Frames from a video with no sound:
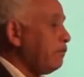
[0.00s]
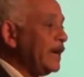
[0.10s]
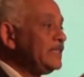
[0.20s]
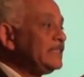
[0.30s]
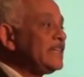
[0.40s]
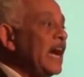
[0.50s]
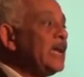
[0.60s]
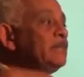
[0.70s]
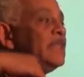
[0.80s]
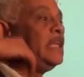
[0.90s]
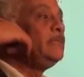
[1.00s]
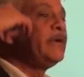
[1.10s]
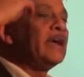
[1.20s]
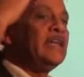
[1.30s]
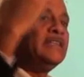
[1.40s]
By the time the
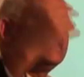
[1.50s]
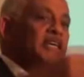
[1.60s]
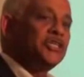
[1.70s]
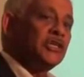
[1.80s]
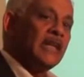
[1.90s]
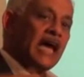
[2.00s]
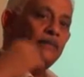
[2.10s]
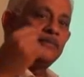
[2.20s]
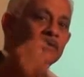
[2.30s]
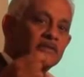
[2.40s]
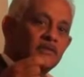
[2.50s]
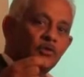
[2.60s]
liberalization happens,